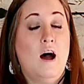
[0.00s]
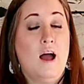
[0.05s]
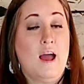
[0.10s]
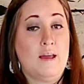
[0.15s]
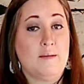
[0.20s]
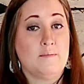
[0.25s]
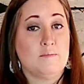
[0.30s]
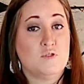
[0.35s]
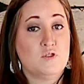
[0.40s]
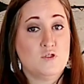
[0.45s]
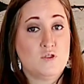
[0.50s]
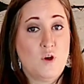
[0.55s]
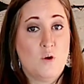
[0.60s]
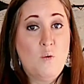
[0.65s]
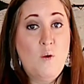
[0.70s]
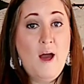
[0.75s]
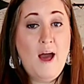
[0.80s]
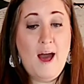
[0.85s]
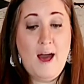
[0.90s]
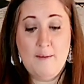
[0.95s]
I am
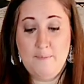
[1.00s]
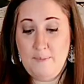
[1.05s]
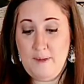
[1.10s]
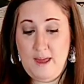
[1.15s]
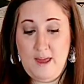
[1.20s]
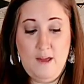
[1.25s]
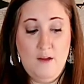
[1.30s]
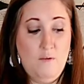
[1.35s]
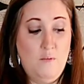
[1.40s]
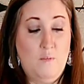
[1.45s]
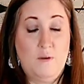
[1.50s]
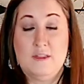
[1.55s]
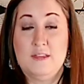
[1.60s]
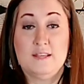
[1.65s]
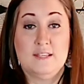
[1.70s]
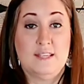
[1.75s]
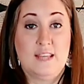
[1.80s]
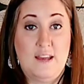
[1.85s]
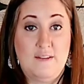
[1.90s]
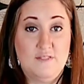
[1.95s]
so happy with the
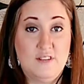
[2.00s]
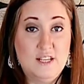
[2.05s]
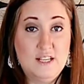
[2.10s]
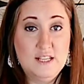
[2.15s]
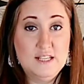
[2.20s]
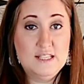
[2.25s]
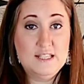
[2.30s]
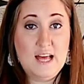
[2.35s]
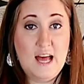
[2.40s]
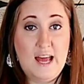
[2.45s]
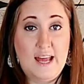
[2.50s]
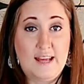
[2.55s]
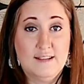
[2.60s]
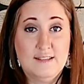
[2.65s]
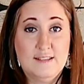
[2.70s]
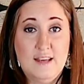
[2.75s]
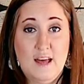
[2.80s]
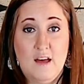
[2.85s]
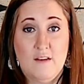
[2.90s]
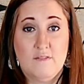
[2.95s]
safety
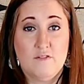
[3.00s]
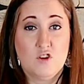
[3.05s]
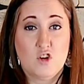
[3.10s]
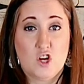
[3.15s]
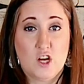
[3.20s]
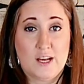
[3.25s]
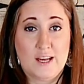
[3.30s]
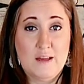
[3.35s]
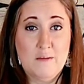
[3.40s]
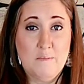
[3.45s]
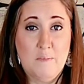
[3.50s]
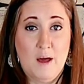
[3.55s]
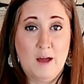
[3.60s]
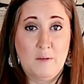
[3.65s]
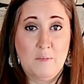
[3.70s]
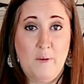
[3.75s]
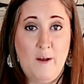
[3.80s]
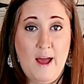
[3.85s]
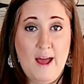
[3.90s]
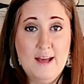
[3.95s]
designs of the Cricut Mug
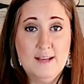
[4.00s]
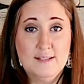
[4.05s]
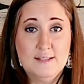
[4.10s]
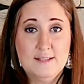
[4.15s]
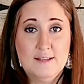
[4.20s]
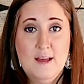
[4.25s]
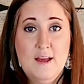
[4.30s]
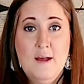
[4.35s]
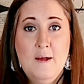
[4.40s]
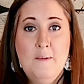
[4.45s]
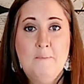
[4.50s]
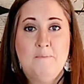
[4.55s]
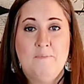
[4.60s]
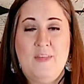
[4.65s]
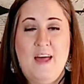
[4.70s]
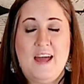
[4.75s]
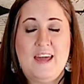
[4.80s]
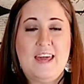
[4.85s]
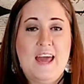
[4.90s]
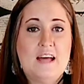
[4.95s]
Press
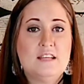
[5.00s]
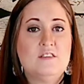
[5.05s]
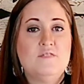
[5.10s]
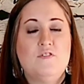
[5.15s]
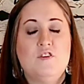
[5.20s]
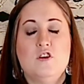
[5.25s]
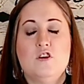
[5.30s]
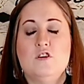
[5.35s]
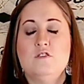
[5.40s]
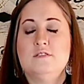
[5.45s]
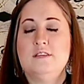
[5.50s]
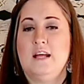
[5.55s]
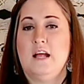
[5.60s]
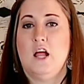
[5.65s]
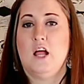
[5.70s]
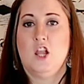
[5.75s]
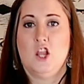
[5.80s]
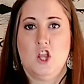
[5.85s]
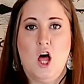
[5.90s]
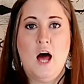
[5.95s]
that, yes, if you're using it
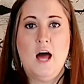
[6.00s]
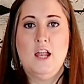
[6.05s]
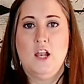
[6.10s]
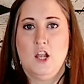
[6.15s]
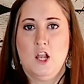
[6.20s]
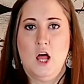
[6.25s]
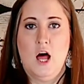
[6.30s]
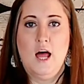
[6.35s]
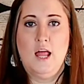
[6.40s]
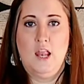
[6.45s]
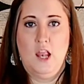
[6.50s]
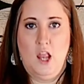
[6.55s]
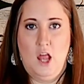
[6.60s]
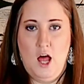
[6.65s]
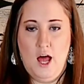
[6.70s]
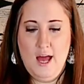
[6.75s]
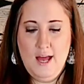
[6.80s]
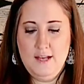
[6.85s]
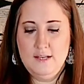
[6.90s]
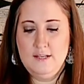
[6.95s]
a lot,
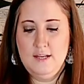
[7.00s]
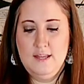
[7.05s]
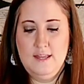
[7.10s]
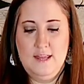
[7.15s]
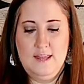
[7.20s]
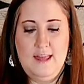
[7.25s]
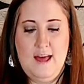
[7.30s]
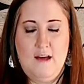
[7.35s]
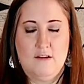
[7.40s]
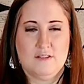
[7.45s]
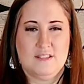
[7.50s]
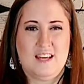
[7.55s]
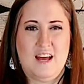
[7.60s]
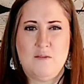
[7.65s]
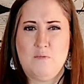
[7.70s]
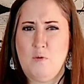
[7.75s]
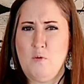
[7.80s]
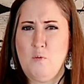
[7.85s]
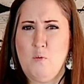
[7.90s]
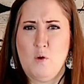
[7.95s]
then the
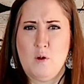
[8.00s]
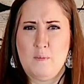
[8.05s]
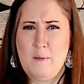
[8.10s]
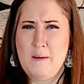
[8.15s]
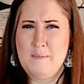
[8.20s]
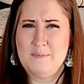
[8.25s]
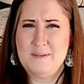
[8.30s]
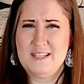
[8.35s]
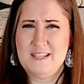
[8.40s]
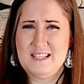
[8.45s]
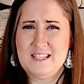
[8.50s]
outside will warm up